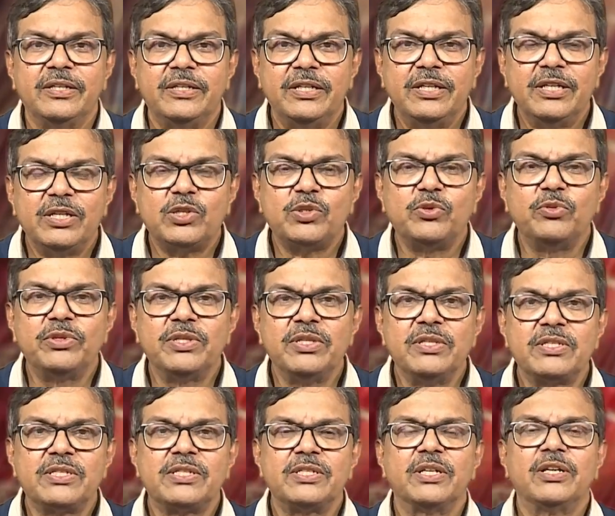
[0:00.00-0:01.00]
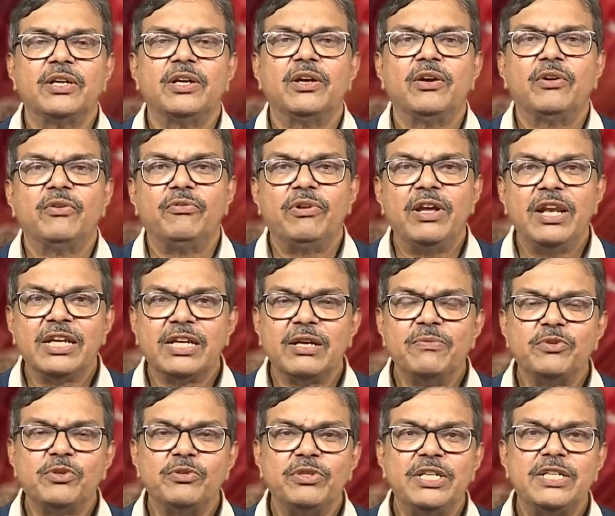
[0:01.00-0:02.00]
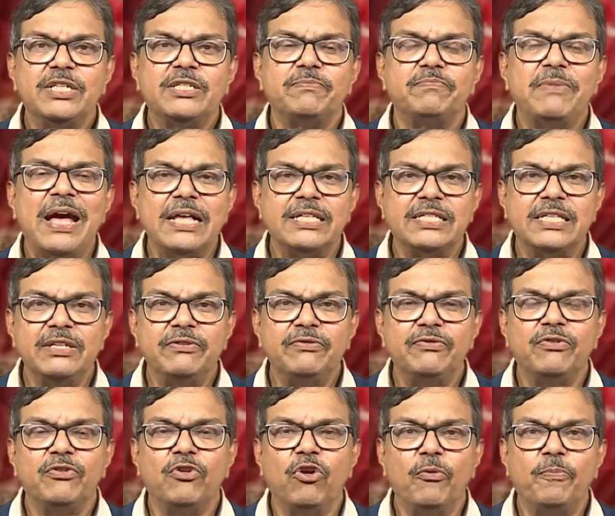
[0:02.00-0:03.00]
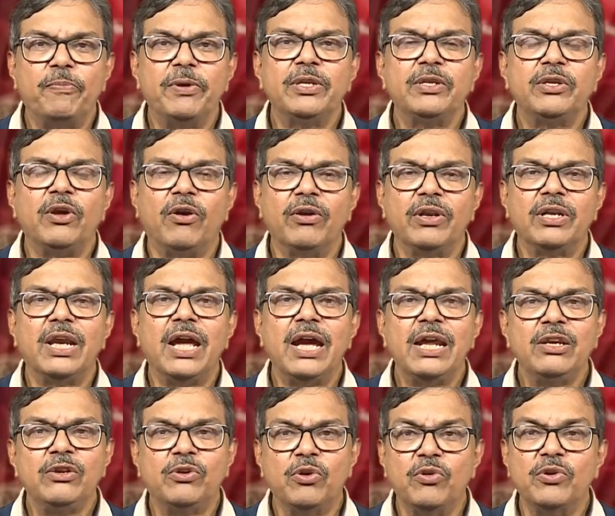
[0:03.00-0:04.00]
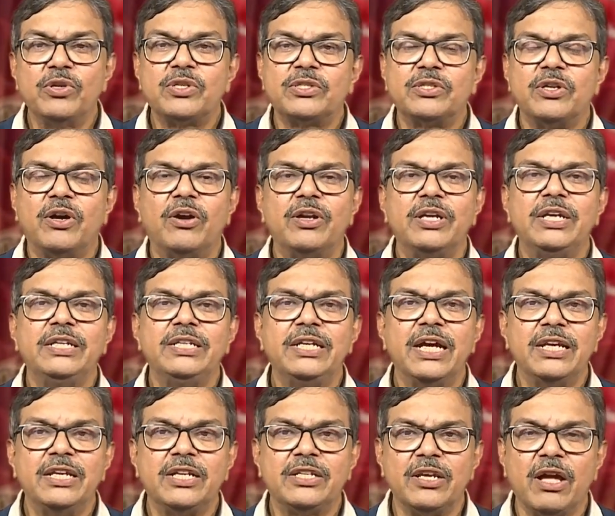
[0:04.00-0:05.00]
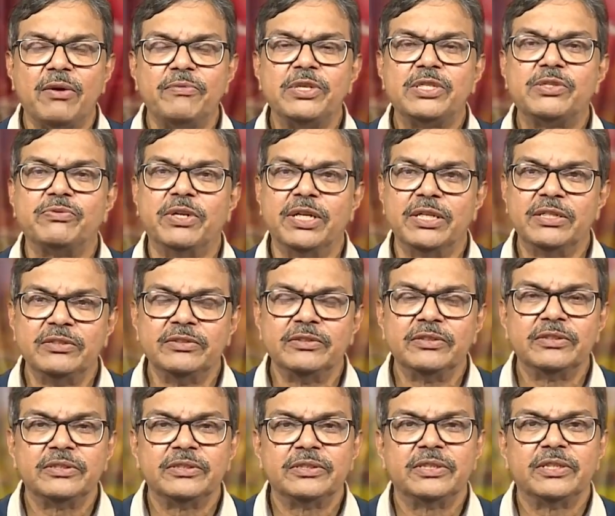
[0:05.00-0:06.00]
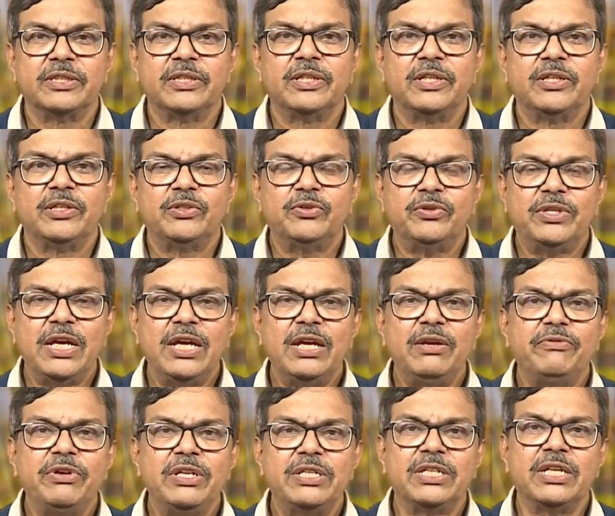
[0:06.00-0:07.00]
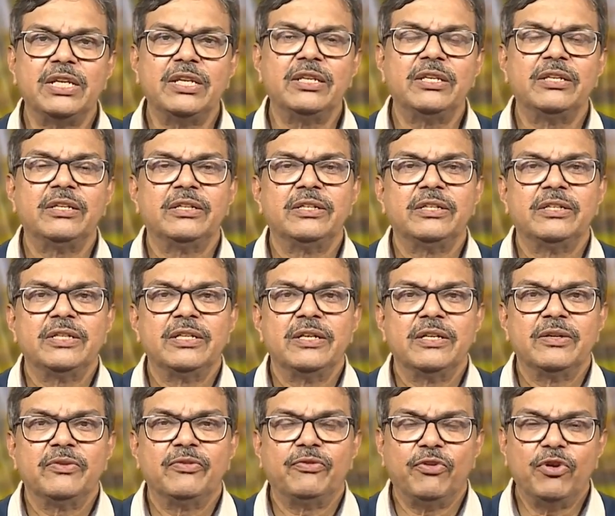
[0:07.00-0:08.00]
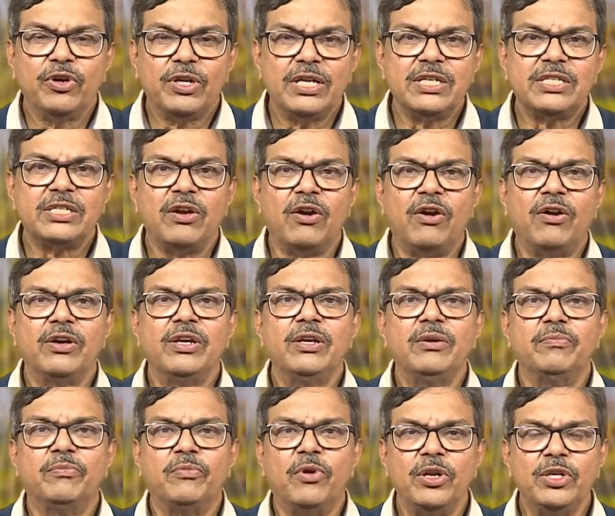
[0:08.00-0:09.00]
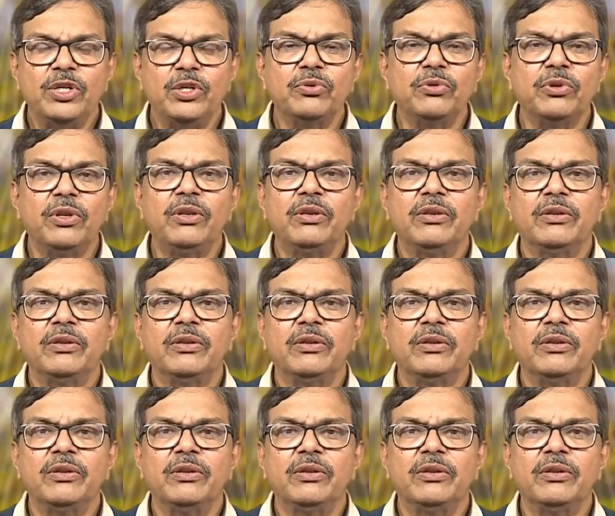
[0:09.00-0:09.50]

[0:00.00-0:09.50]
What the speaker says: Dear students, welcome to this massive open online course on Indian Economics 1. Today we shall focus on module